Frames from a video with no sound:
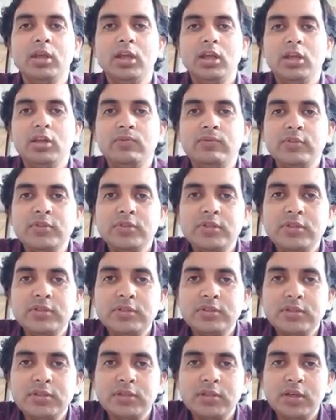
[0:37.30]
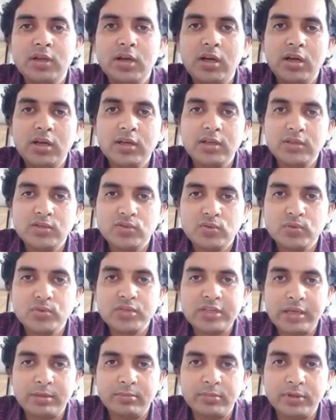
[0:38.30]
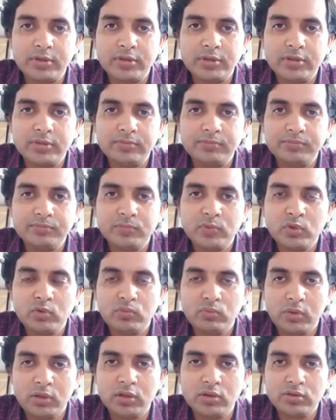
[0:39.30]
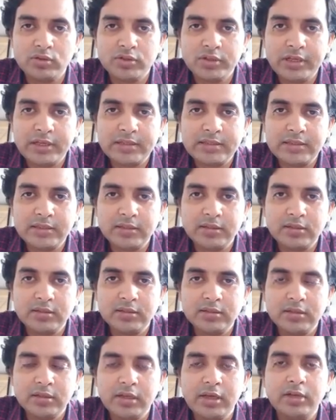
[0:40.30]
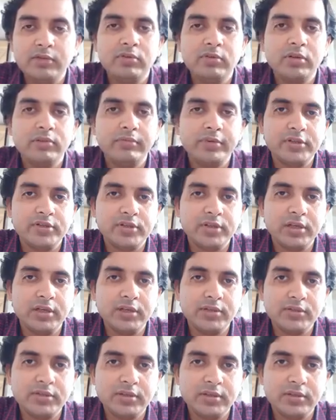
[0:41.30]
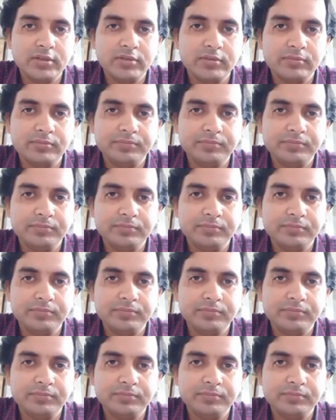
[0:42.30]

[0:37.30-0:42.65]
In fishes, heart is two chambered. One atria is there and one ventricle is there.